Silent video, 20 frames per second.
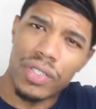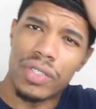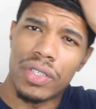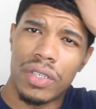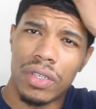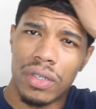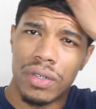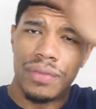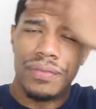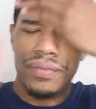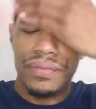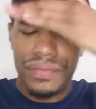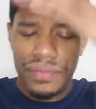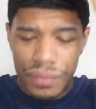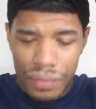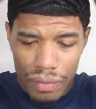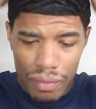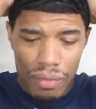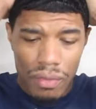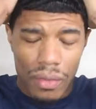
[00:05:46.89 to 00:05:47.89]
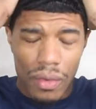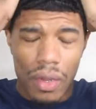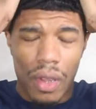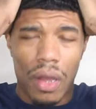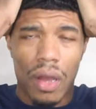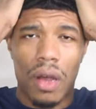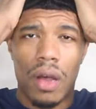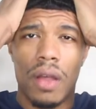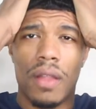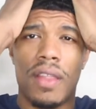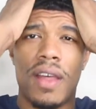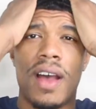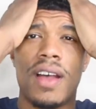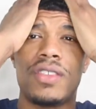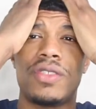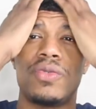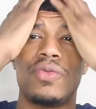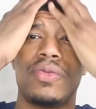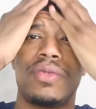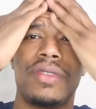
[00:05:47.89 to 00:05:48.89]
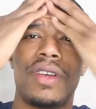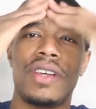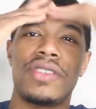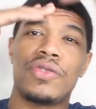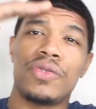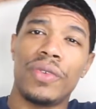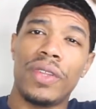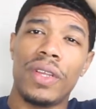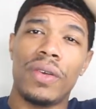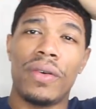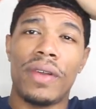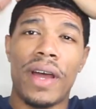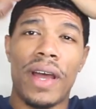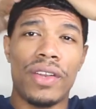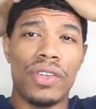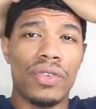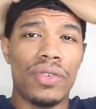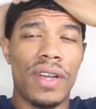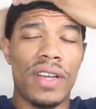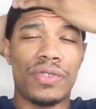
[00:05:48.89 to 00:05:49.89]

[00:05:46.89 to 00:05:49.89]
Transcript: So that's really what I do.